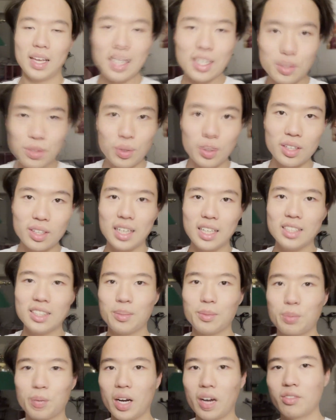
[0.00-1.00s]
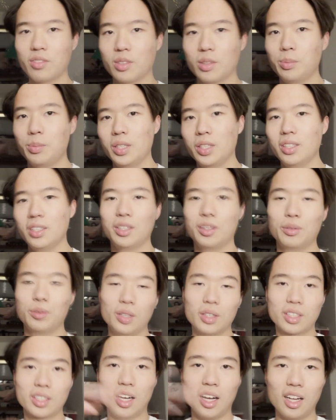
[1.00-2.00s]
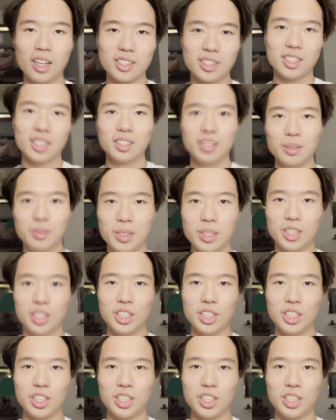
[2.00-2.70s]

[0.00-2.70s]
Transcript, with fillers: As well guys, the profitability will constantly be